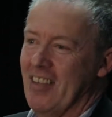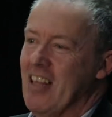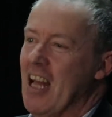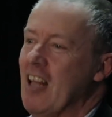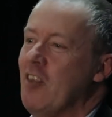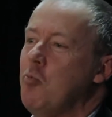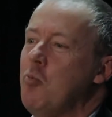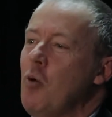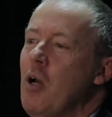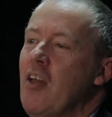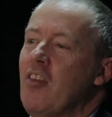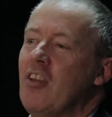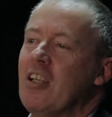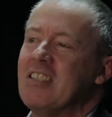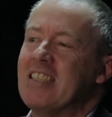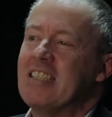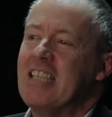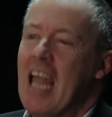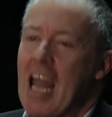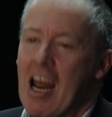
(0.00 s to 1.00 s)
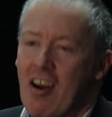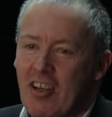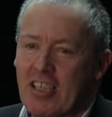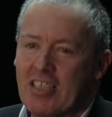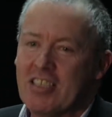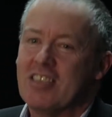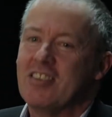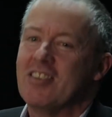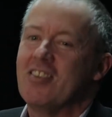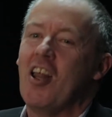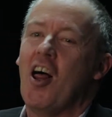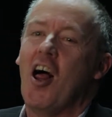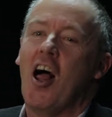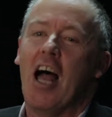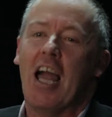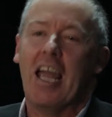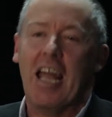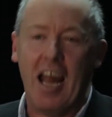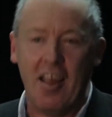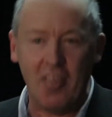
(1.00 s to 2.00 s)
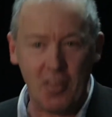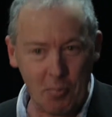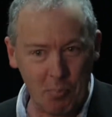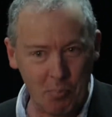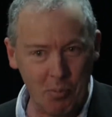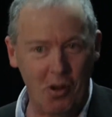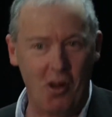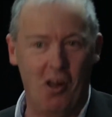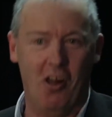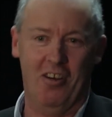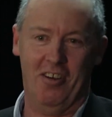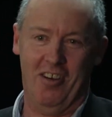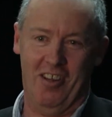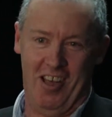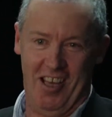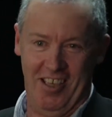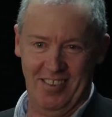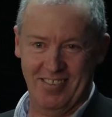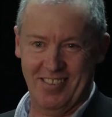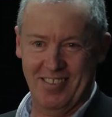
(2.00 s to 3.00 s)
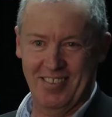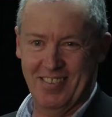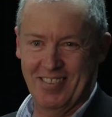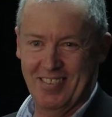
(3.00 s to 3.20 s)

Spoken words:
That's where the characters lie and the plot lies.